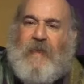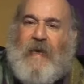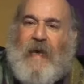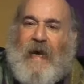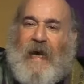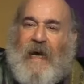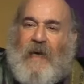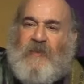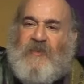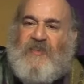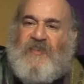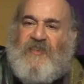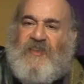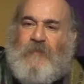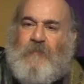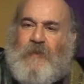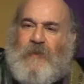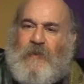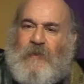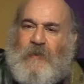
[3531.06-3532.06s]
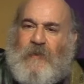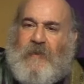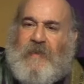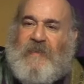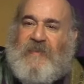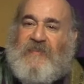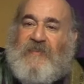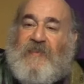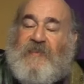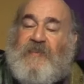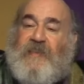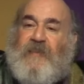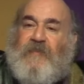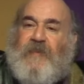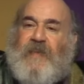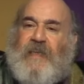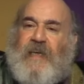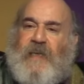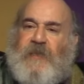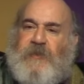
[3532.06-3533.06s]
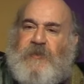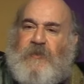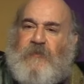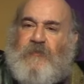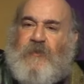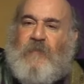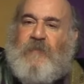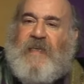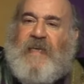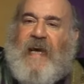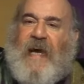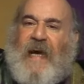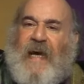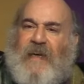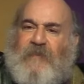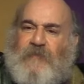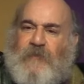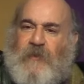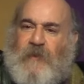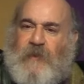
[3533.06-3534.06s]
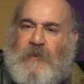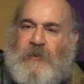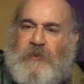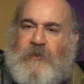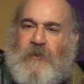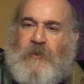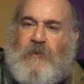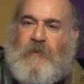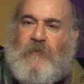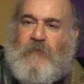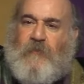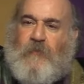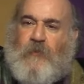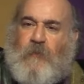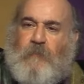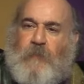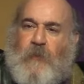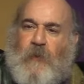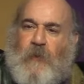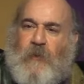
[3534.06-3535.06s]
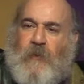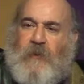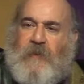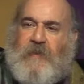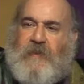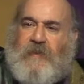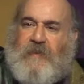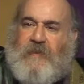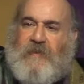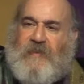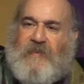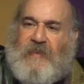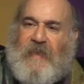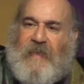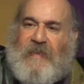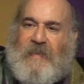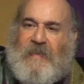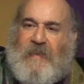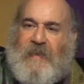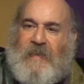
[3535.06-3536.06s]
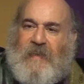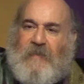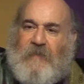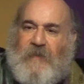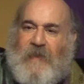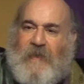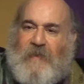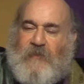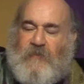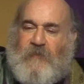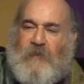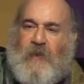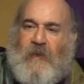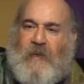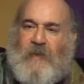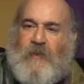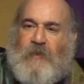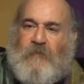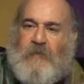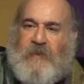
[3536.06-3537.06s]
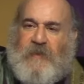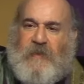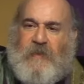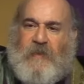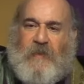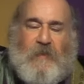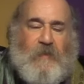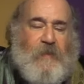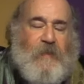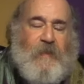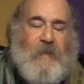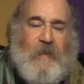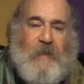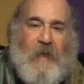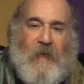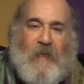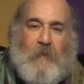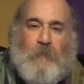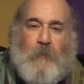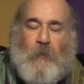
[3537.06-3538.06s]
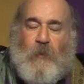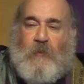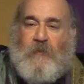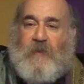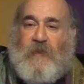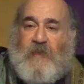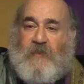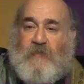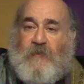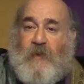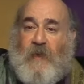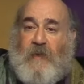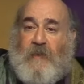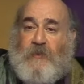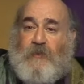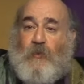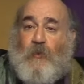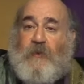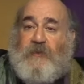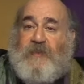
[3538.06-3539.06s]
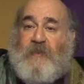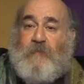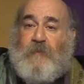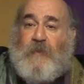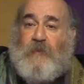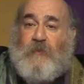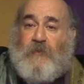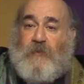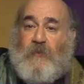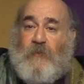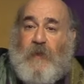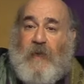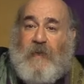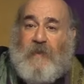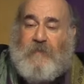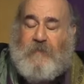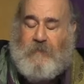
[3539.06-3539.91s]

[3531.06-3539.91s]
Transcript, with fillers: how similar is the deviation from the average for a bird standing that is flying over here and a bird that is flying 20 meters away